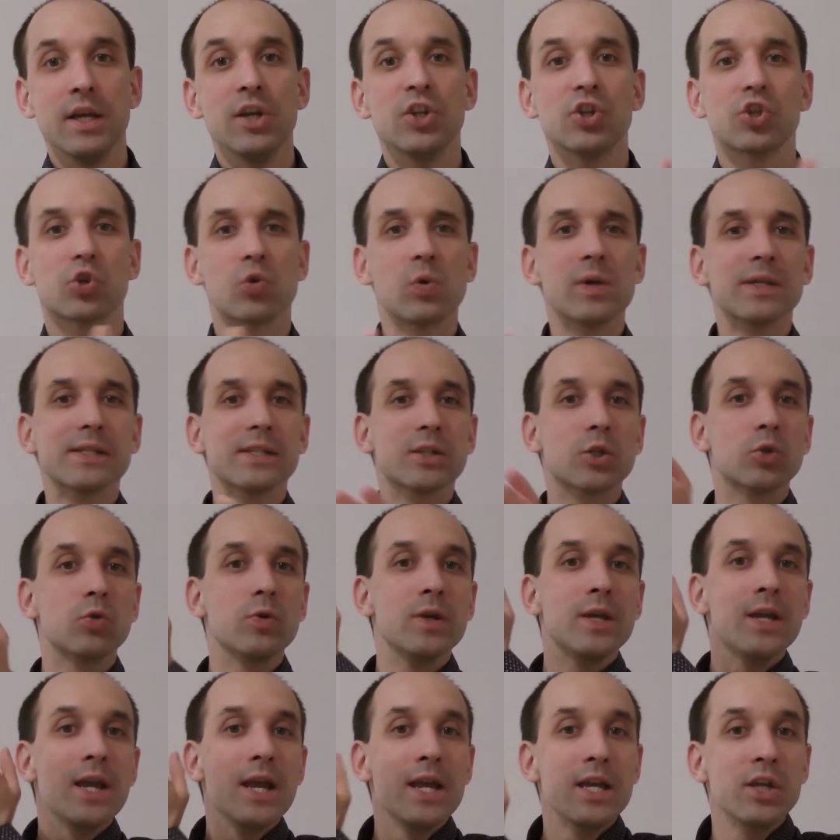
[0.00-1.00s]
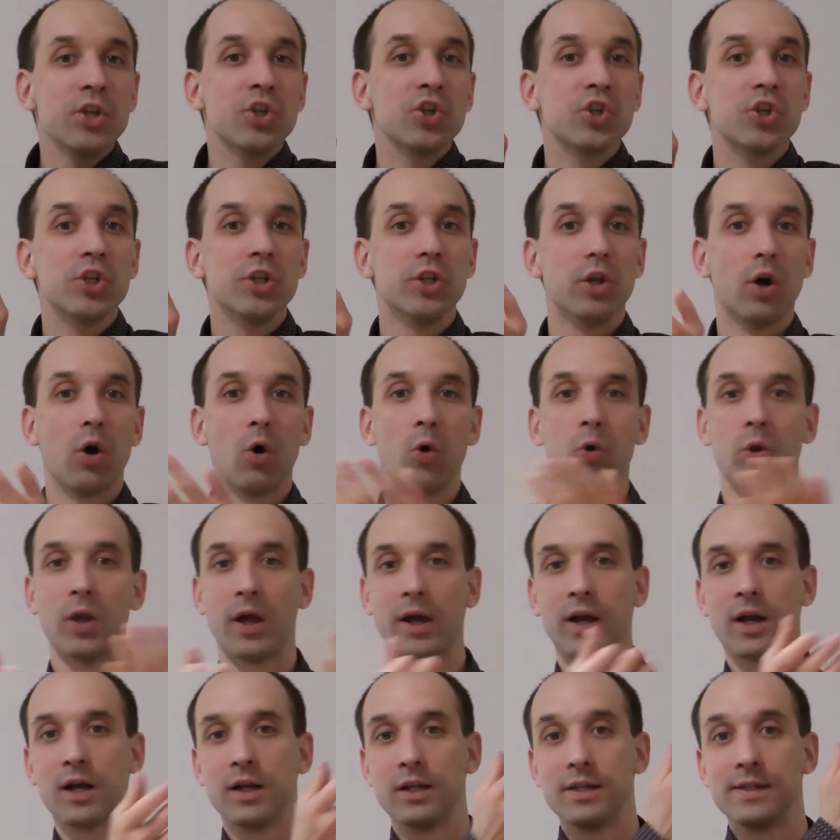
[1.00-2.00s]
transcreation or
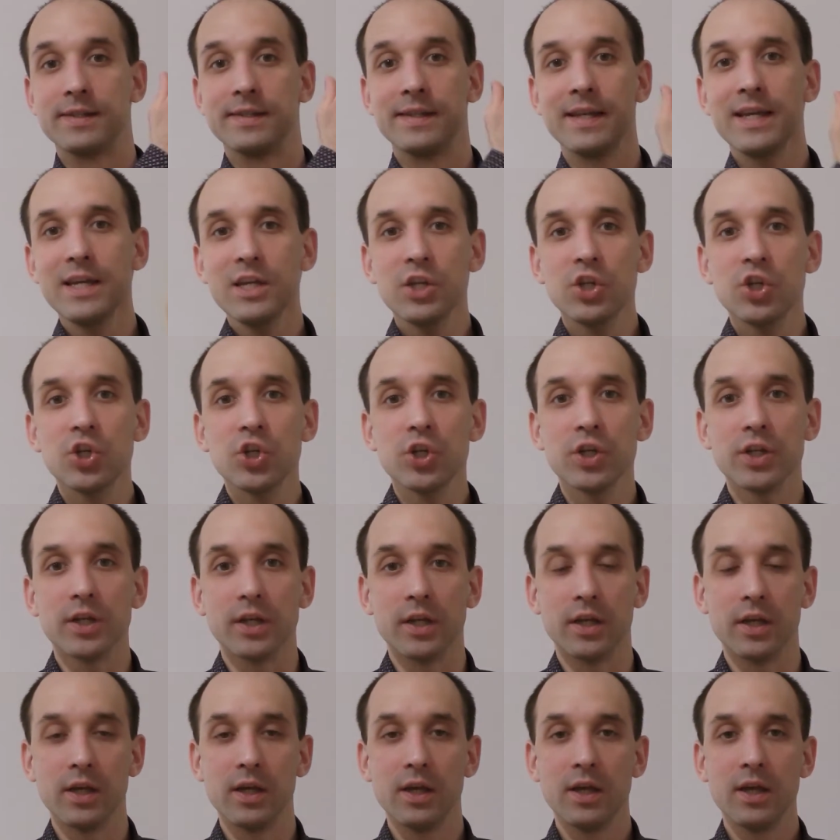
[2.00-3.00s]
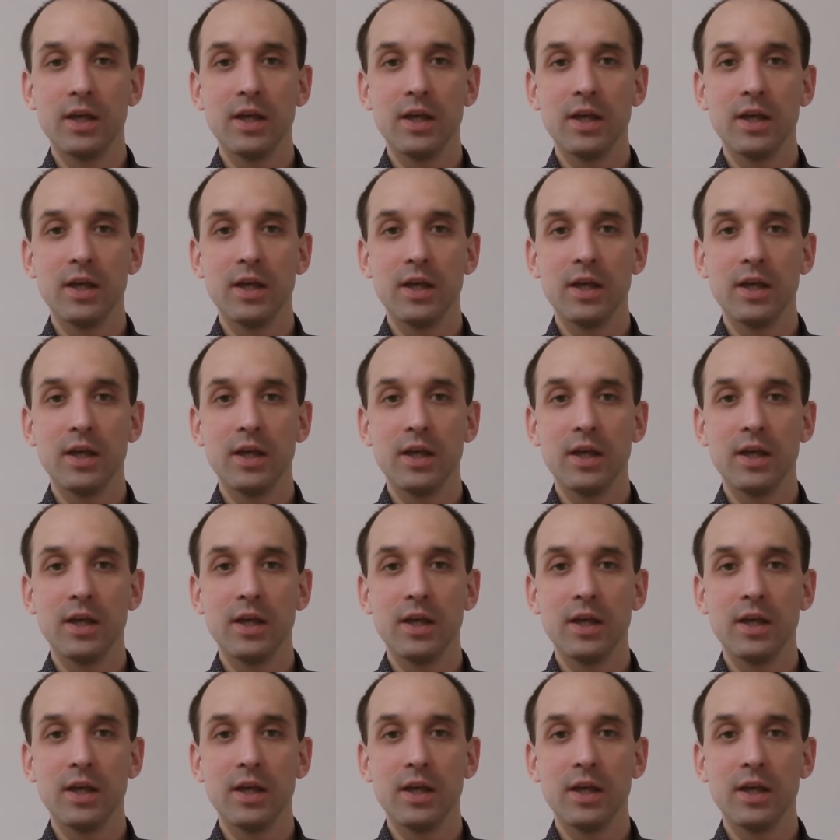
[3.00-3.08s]
localization.